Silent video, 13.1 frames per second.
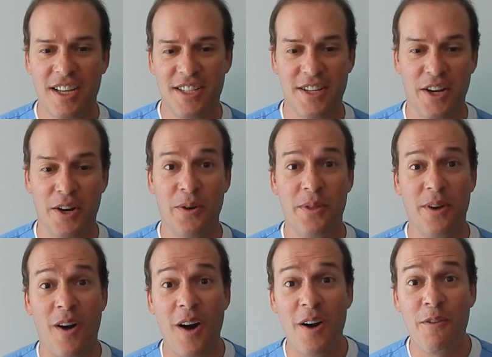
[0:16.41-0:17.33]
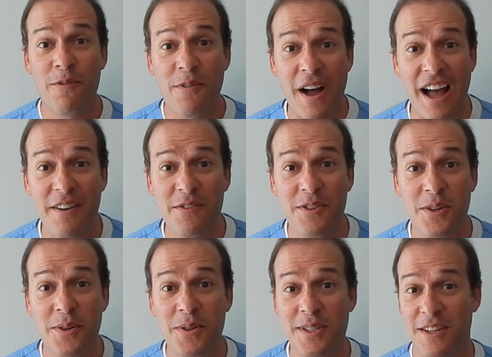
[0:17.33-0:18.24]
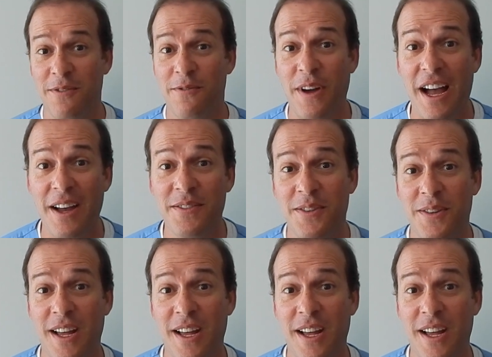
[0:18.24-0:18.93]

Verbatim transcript: So there are 5 do's and 5 do